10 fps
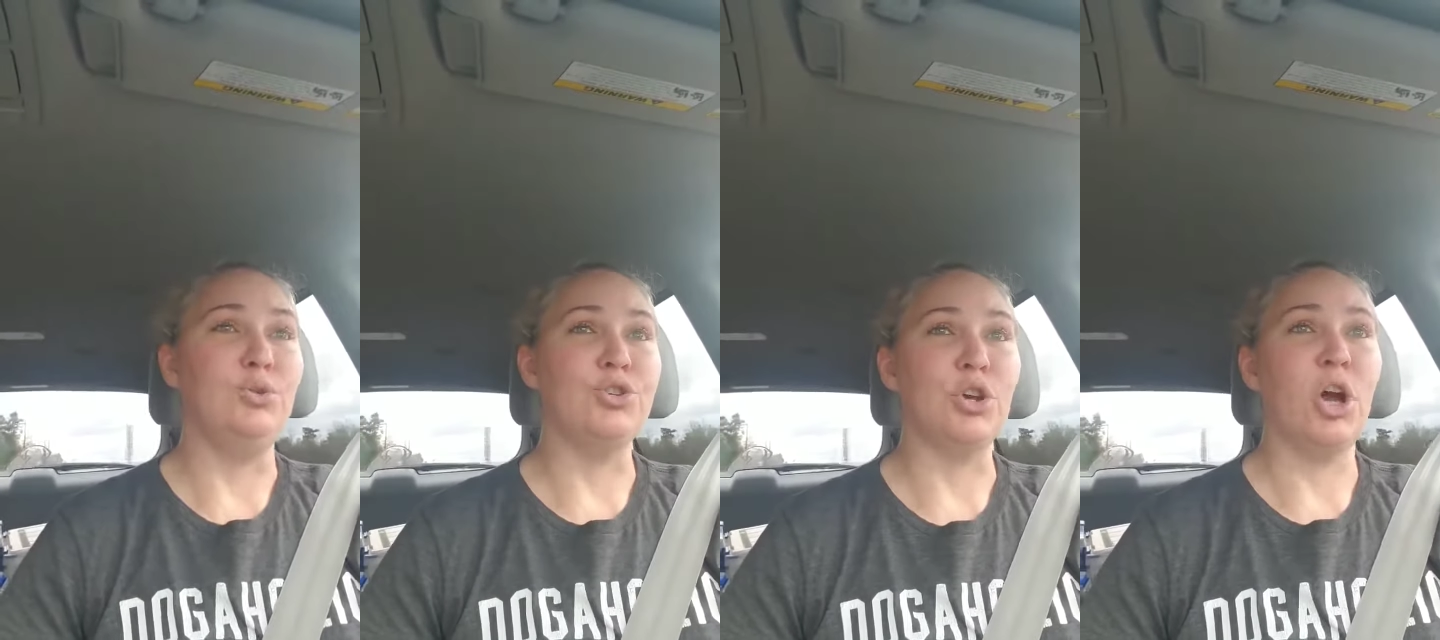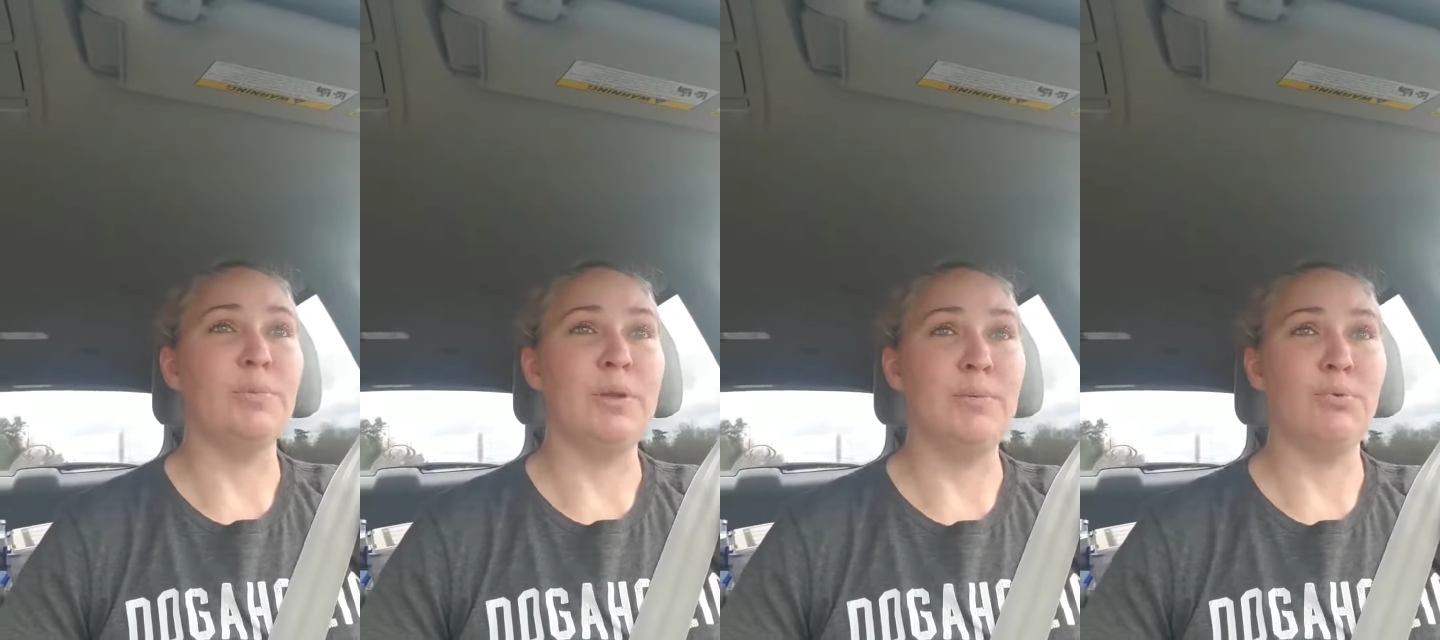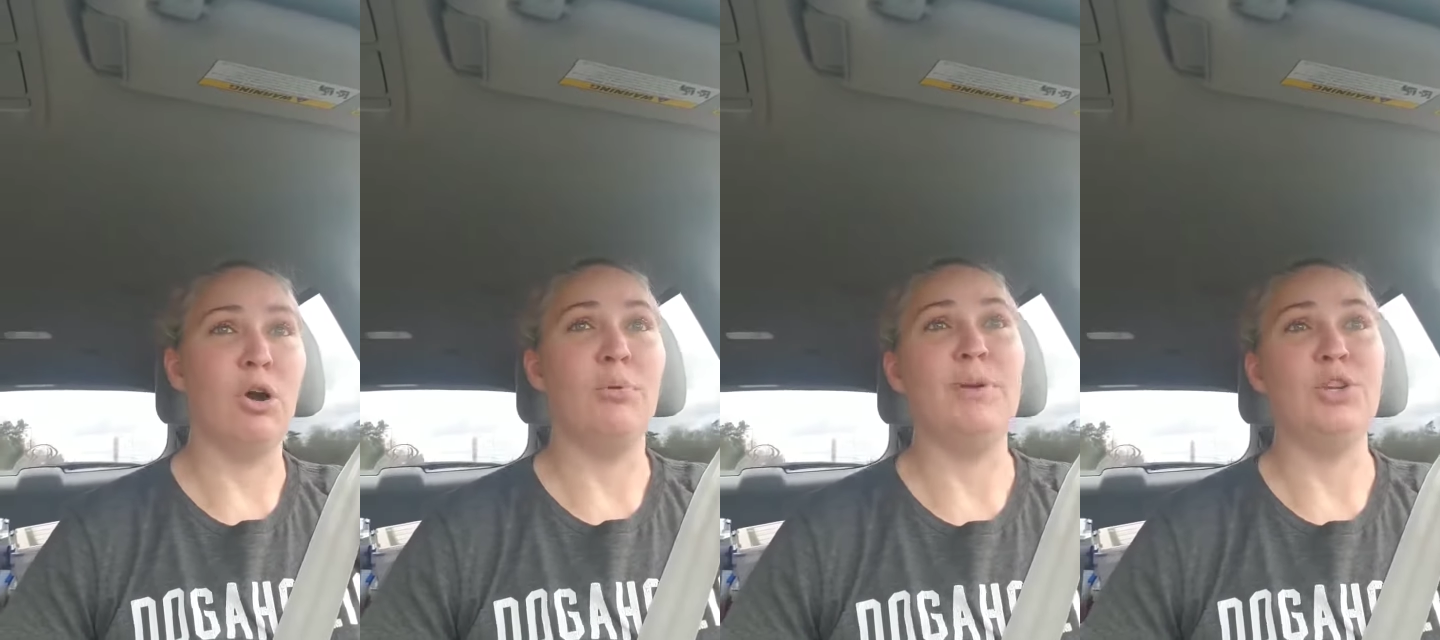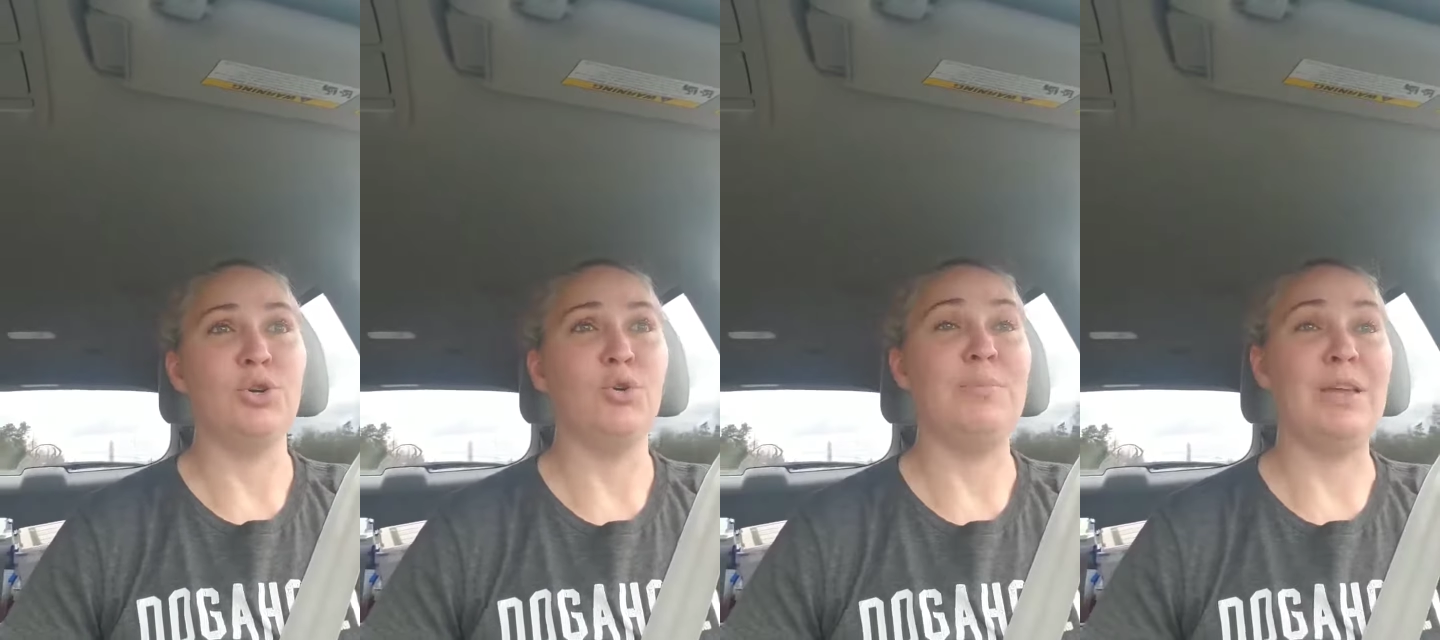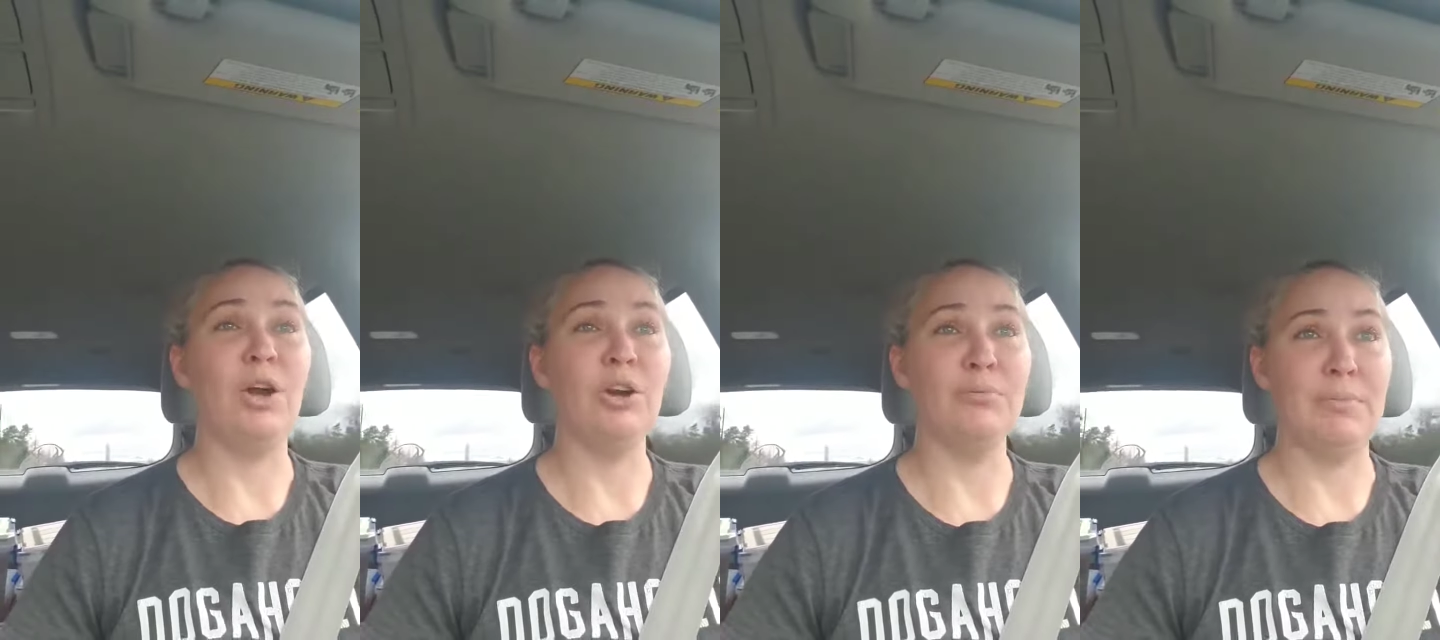you shock me, prong me, choke me,
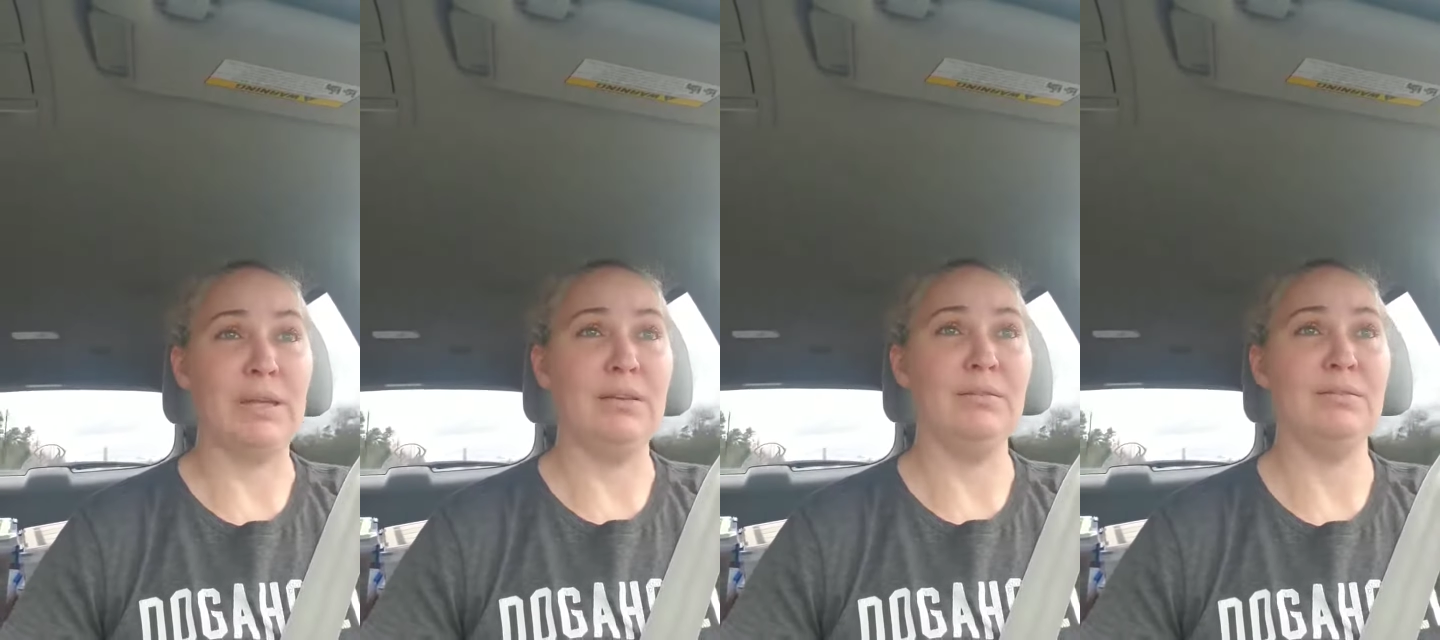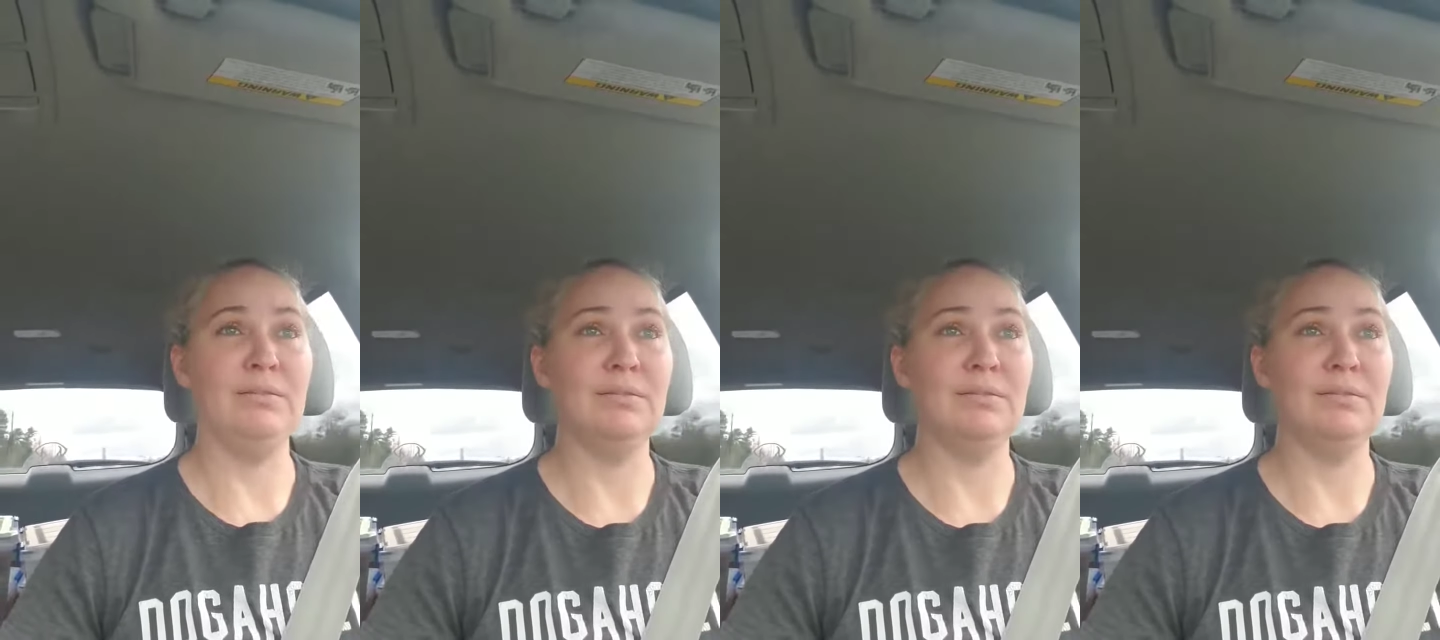hurt me,